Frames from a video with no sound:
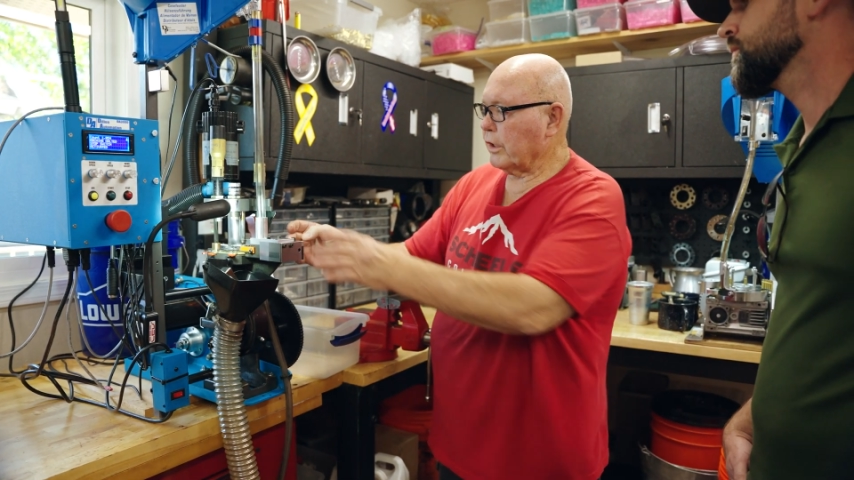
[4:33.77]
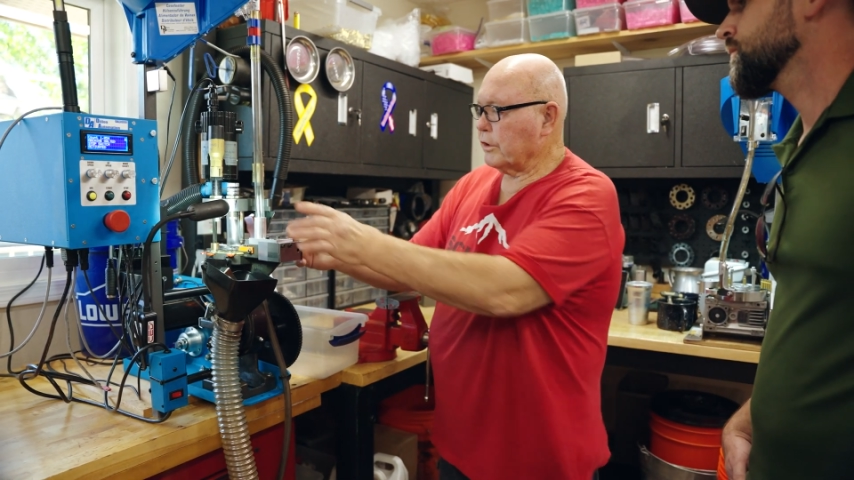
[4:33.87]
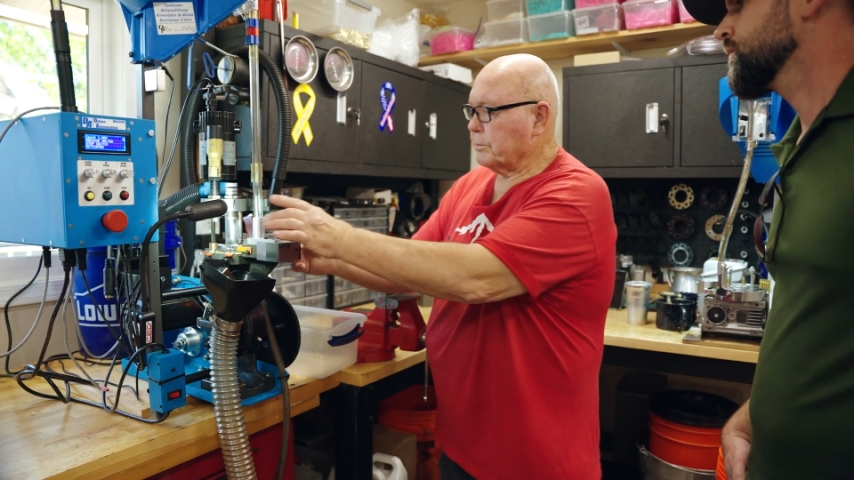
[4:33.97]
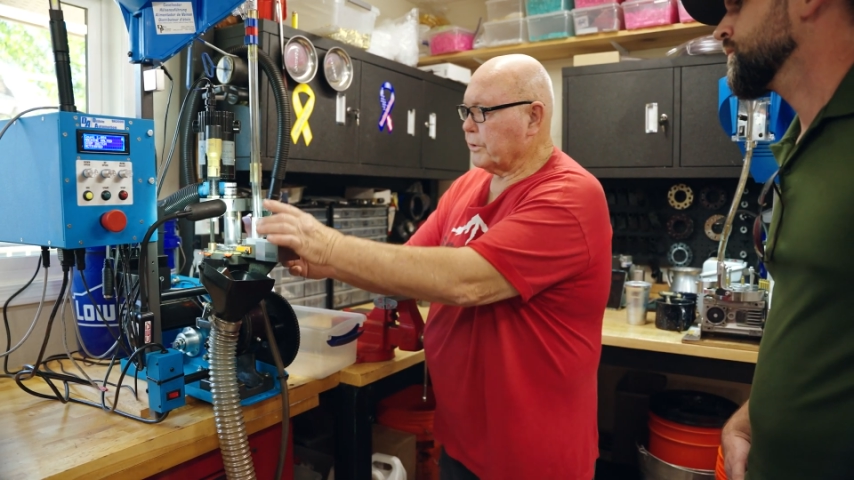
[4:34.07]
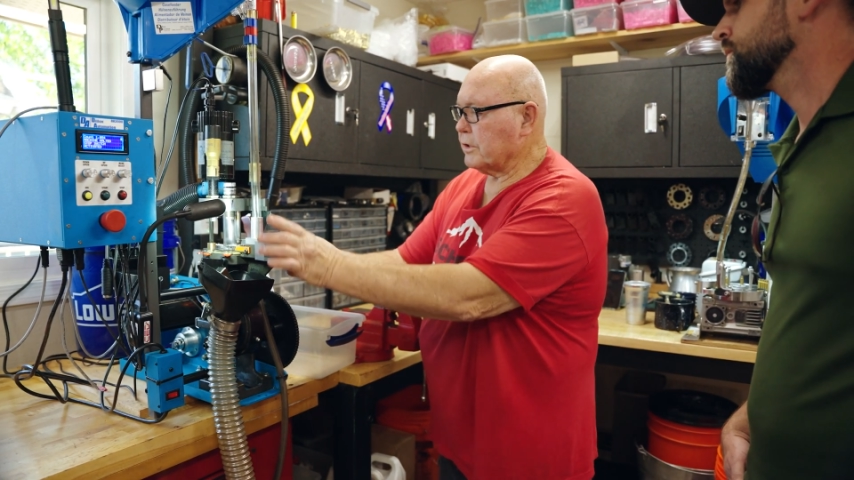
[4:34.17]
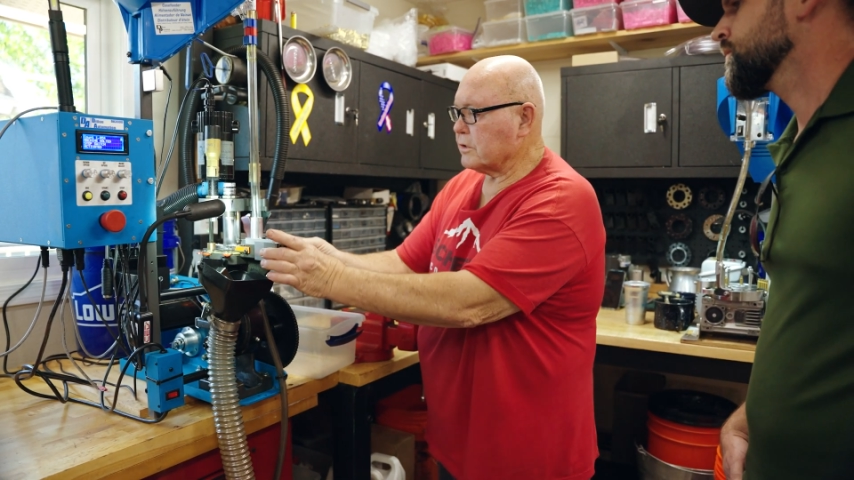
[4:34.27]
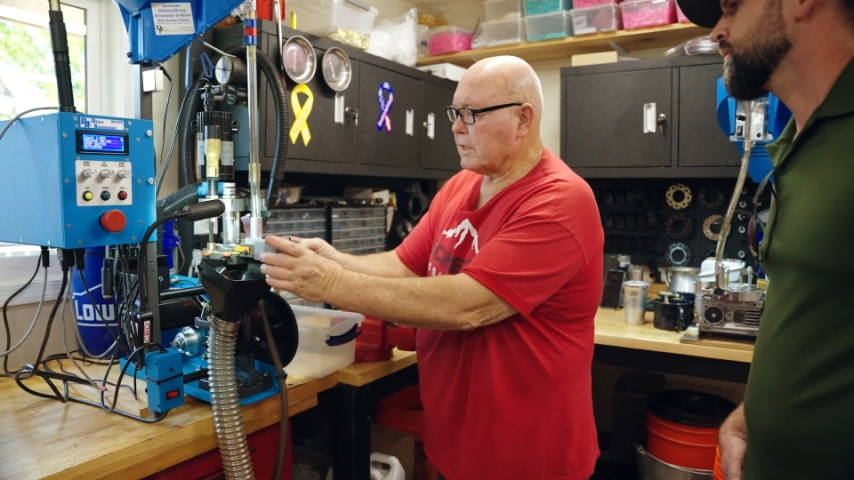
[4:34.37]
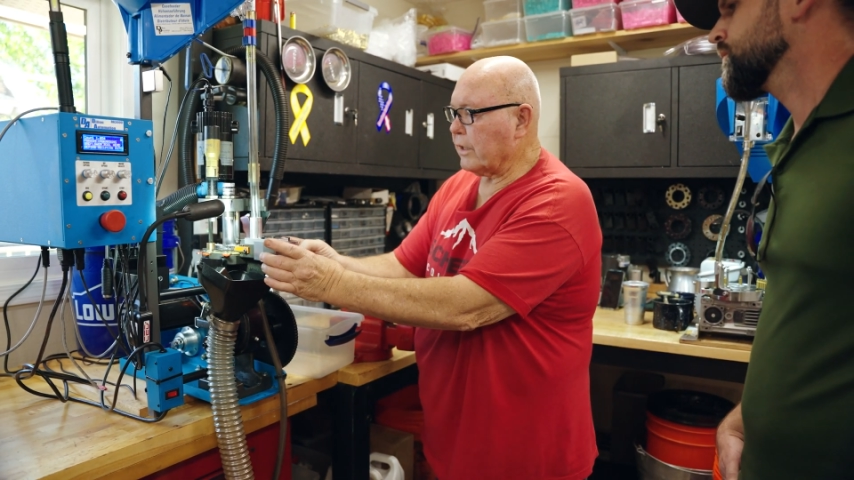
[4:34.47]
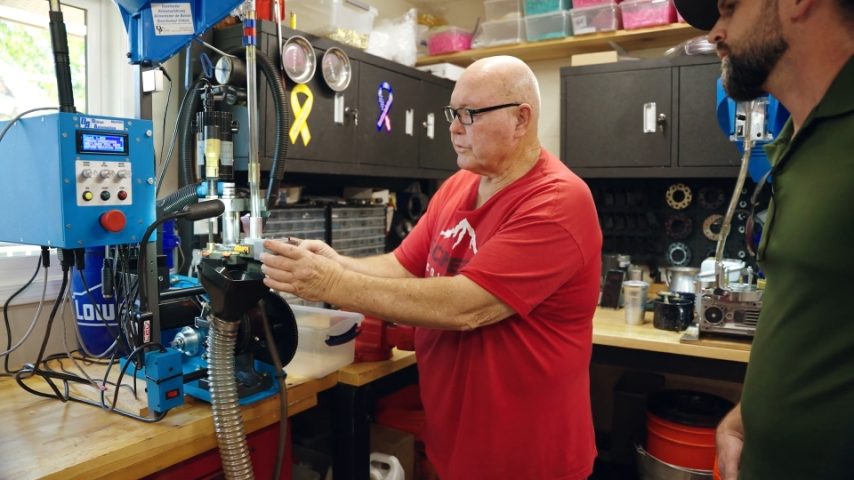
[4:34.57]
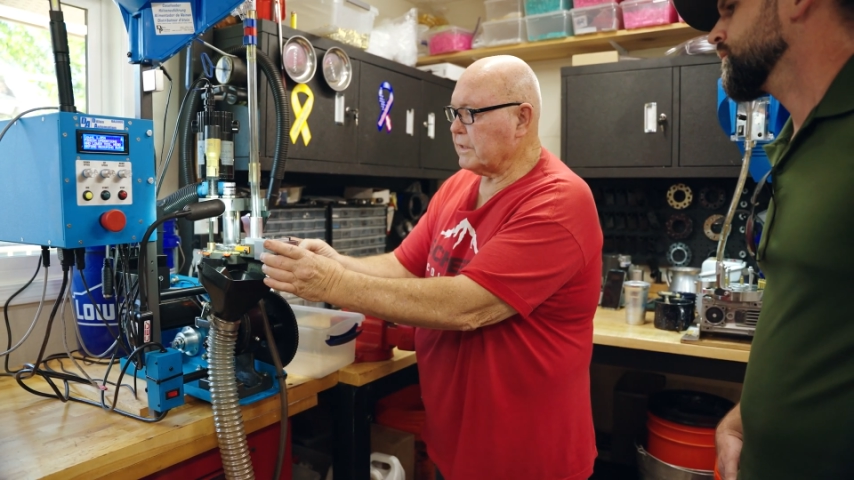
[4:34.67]
and you put this
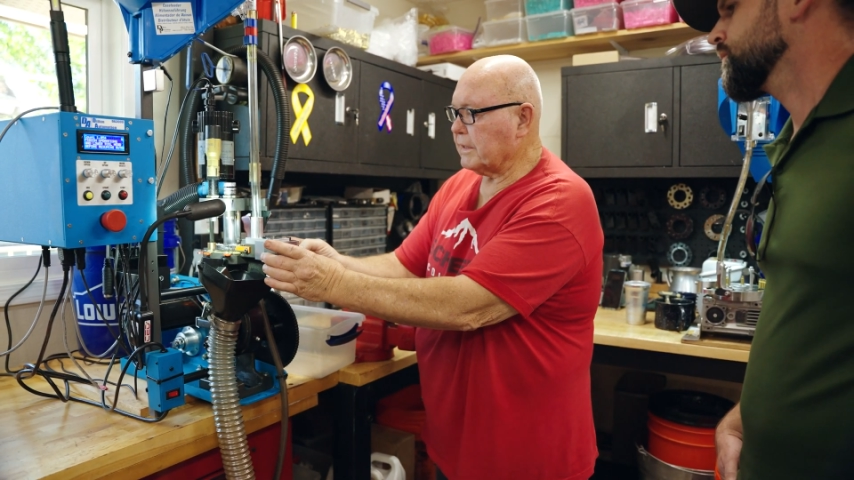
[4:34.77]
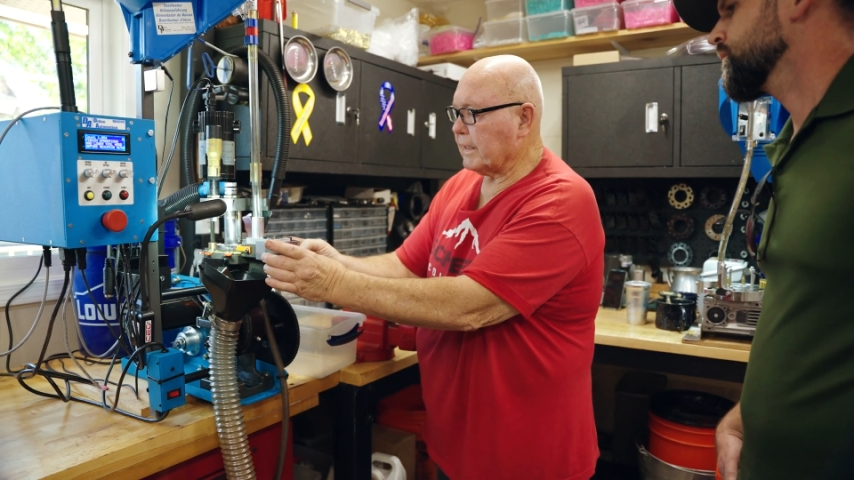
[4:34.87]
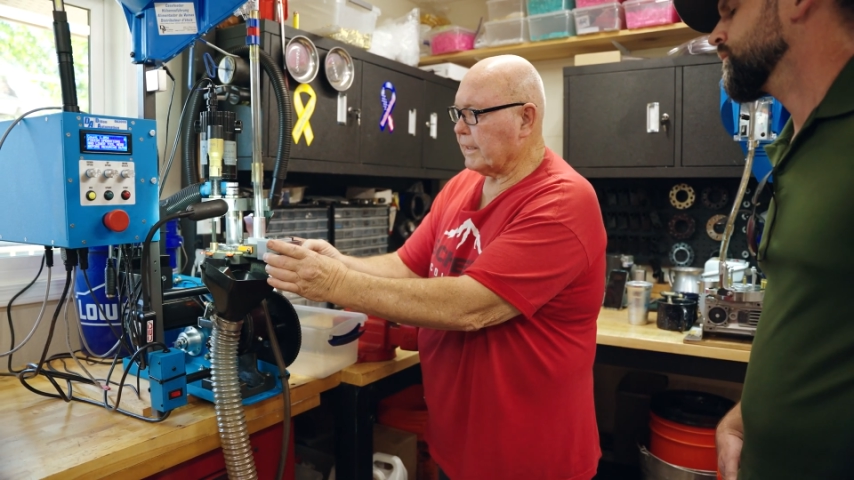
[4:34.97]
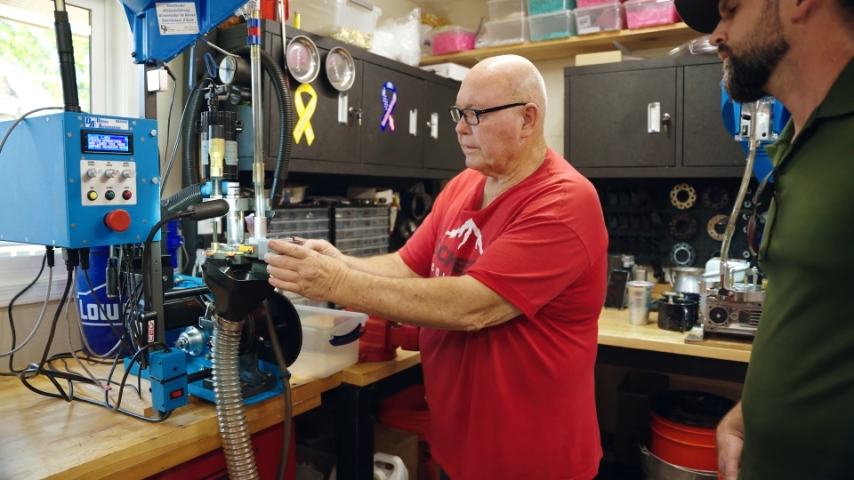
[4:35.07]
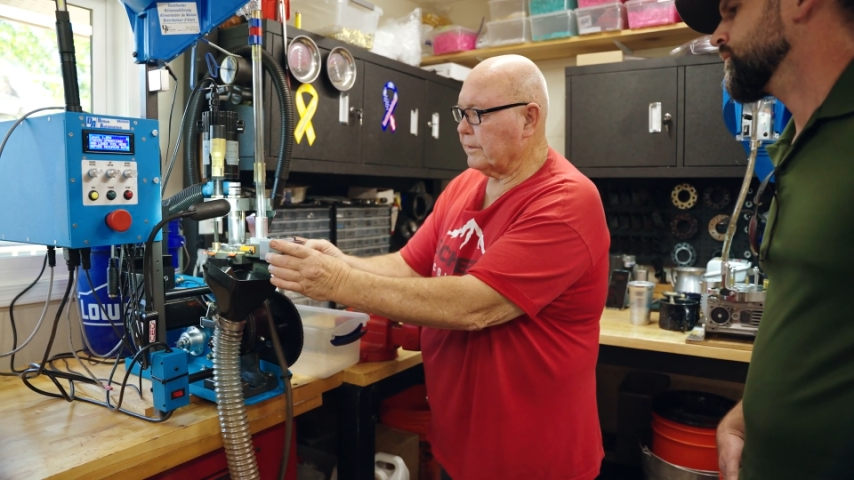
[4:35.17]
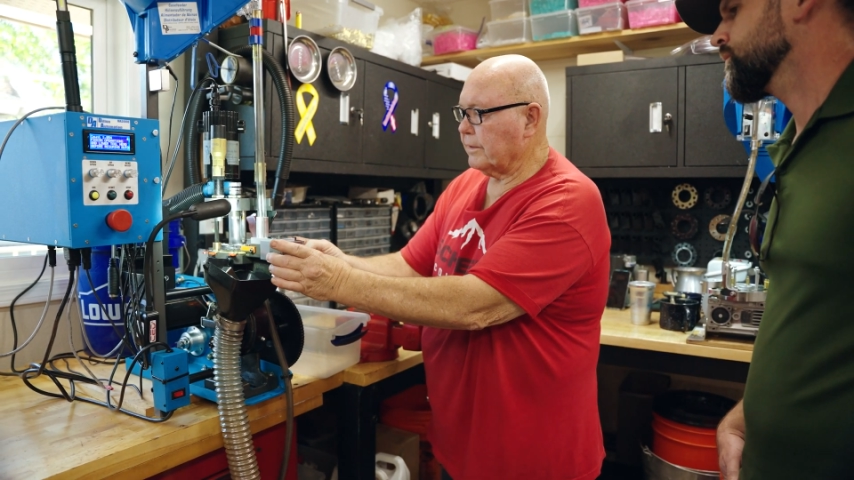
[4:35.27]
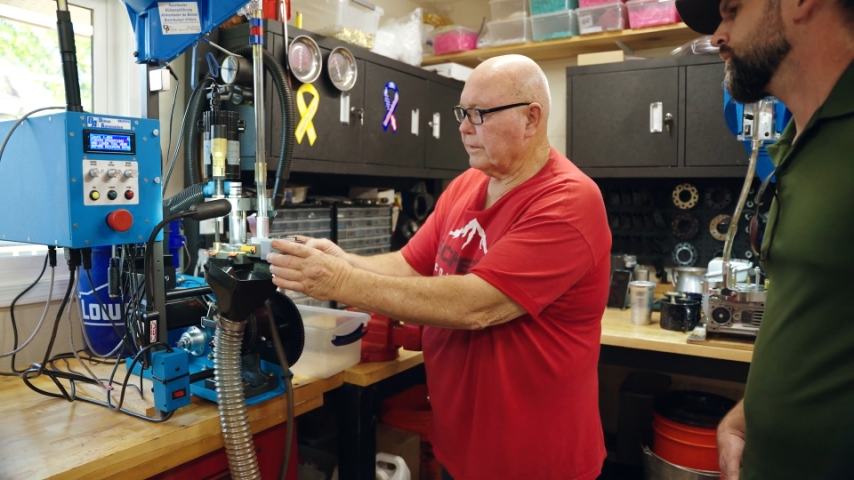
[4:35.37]
housing on,